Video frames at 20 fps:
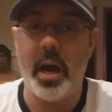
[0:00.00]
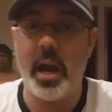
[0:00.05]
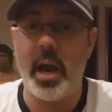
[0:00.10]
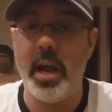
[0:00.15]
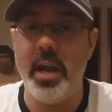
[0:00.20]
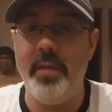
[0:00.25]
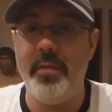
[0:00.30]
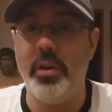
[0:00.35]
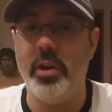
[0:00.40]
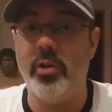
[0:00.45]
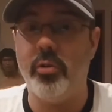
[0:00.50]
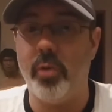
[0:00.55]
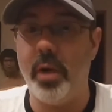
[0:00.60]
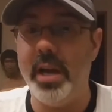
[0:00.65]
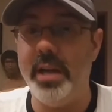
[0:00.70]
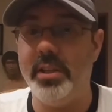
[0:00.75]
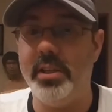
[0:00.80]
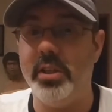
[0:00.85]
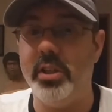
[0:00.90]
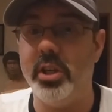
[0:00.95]
I even
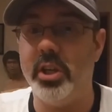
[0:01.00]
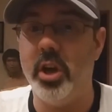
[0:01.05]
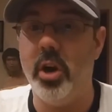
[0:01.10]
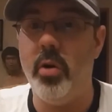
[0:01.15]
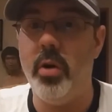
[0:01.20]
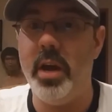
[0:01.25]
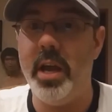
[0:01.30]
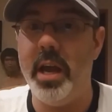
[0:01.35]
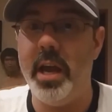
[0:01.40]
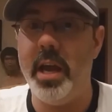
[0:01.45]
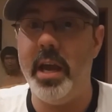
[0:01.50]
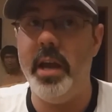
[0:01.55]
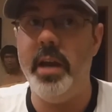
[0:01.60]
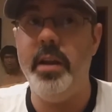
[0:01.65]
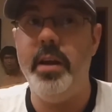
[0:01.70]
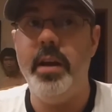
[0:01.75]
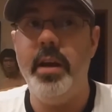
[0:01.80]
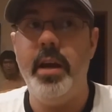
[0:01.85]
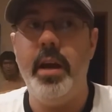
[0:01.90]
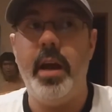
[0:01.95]
granted the go ahead
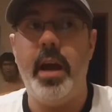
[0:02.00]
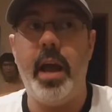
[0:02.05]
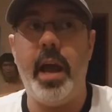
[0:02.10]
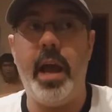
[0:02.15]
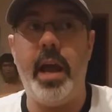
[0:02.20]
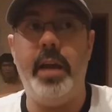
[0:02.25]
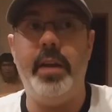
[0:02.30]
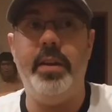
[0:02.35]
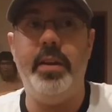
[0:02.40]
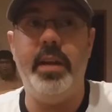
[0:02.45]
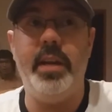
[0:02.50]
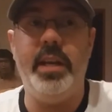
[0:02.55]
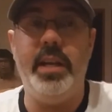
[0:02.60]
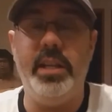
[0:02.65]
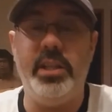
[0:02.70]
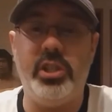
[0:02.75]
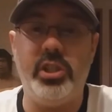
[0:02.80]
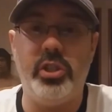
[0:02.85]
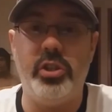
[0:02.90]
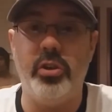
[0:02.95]
and then he
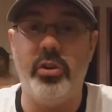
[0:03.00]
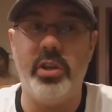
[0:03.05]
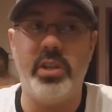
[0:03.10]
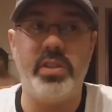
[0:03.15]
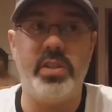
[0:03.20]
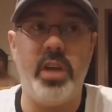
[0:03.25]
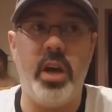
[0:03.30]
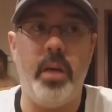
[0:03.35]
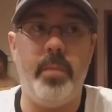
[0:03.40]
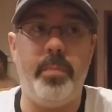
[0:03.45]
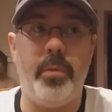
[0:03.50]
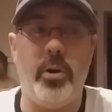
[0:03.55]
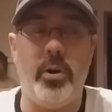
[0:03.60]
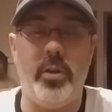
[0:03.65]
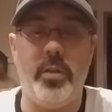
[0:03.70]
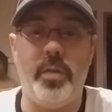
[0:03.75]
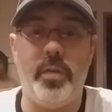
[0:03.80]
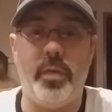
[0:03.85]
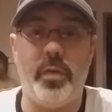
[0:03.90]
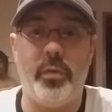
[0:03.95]
stood us up
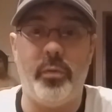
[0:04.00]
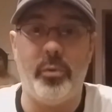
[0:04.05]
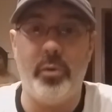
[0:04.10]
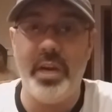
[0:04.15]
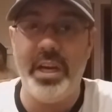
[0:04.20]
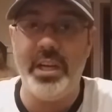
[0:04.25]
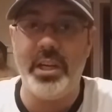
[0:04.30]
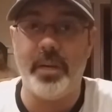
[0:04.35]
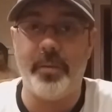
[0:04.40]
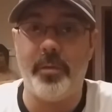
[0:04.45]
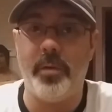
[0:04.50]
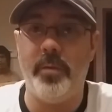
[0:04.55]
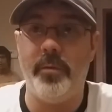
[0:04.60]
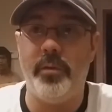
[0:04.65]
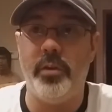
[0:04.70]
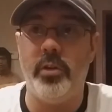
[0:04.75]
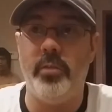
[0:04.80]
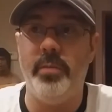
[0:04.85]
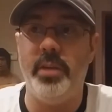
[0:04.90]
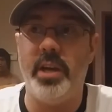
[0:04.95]
on three different
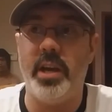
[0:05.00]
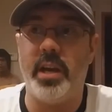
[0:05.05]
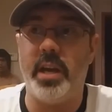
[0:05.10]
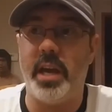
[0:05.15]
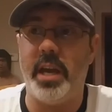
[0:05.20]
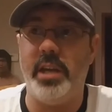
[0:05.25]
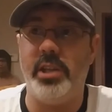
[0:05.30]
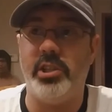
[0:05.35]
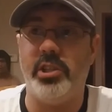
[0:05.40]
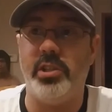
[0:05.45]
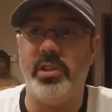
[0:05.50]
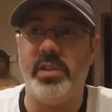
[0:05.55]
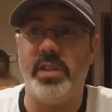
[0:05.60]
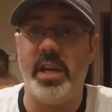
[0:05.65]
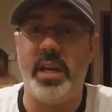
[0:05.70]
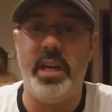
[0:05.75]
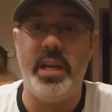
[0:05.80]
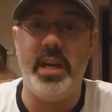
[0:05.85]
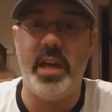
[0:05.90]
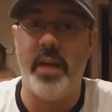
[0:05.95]
filming occasions
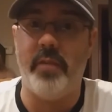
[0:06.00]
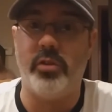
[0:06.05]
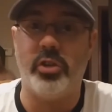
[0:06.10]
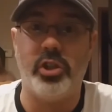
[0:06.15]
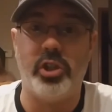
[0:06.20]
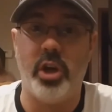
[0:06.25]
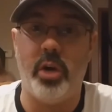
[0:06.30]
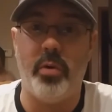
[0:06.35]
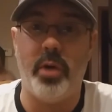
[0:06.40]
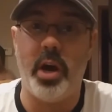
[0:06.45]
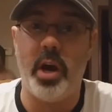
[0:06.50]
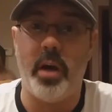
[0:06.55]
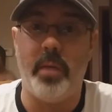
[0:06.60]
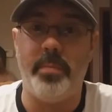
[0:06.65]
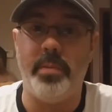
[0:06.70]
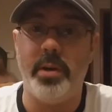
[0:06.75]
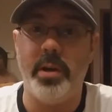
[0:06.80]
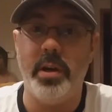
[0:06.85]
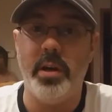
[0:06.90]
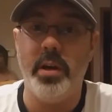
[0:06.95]
and he never showed up
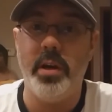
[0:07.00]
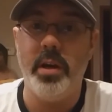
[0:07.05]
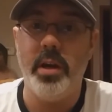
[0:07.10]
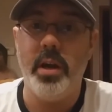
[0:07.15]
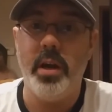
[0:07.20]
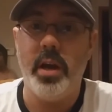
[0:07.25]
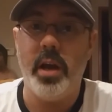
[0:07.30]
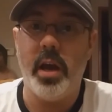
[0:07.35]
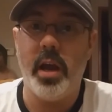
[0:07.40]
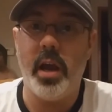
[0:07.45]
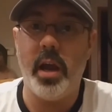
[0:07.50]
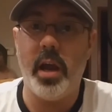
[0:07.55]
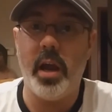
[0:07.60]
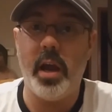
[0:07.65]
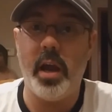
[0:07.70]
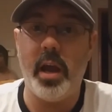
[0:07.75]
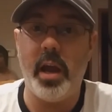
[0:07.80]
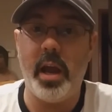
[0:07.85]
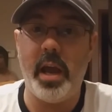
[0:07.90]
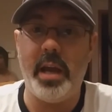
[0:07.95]

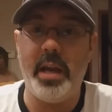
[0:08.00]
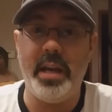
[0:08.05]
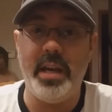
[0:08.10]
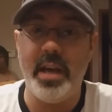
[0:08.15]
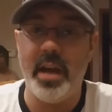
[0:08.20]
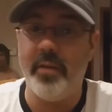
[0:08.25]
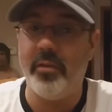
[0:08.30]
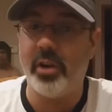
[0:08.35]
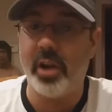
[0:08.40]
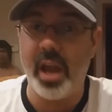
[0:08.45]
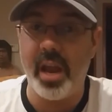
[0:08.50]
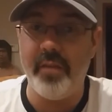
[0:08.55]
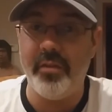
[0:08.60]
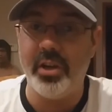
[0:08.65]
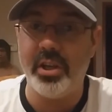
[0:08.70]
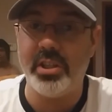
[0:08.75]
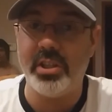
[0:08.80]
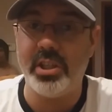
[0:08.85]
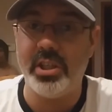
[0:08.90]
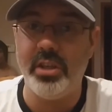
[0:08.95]
and he never gave an
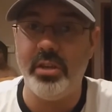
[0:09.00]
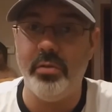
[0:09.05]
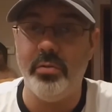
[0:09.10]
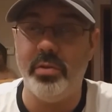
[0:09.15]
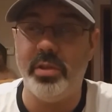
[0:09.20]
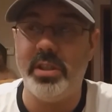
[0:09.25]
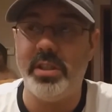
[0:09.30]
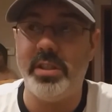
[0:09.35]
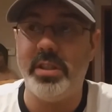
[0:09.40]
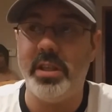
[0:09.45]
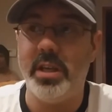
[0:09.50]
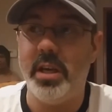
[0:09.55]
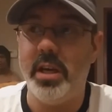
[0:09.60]
excuse